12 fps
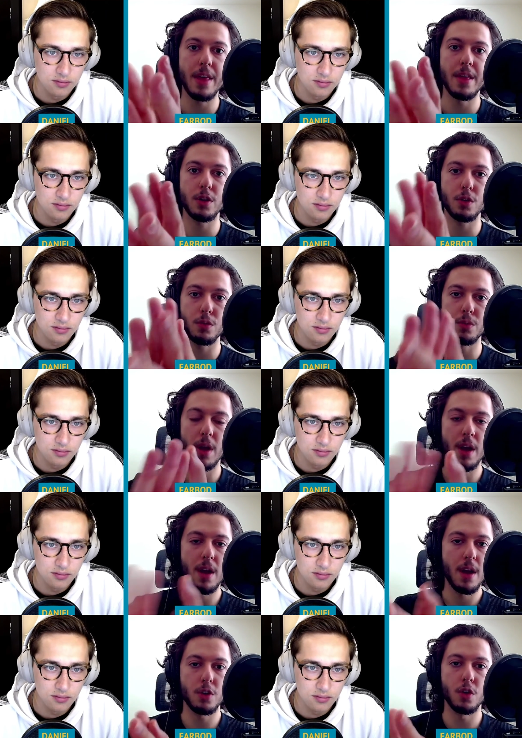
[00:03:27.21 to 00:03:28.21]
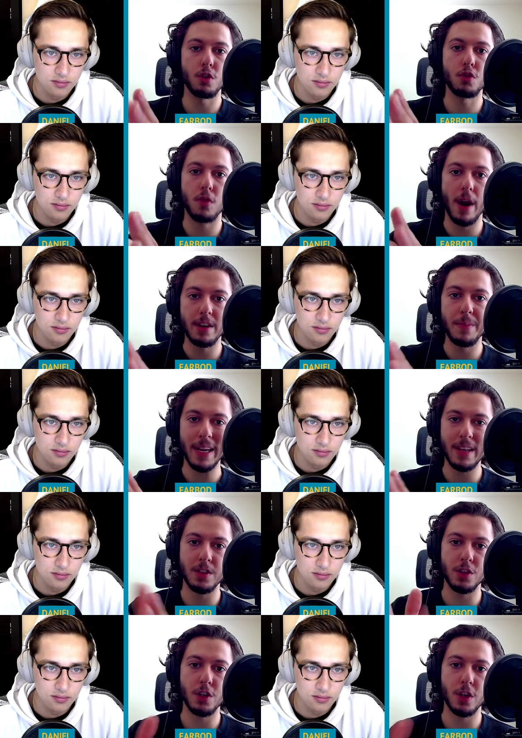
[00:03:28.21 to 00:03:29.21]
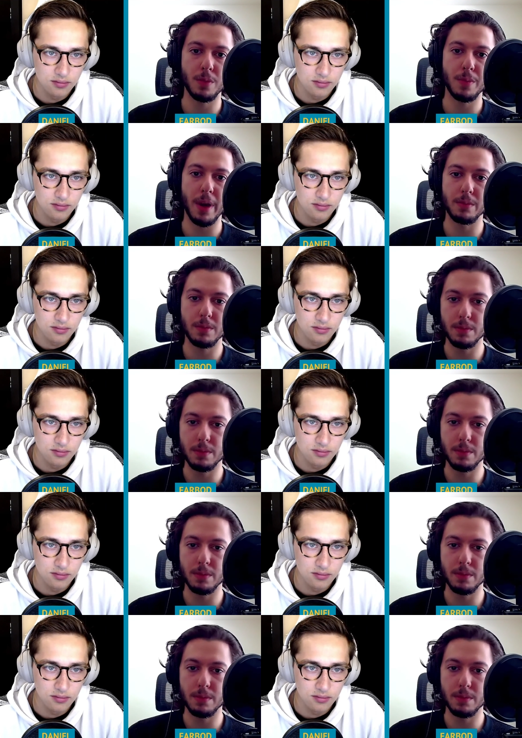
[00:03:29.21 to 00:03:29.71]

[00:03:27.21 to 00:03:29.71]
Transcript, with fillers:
Speaker 1: and then you, you know, grind them against each other by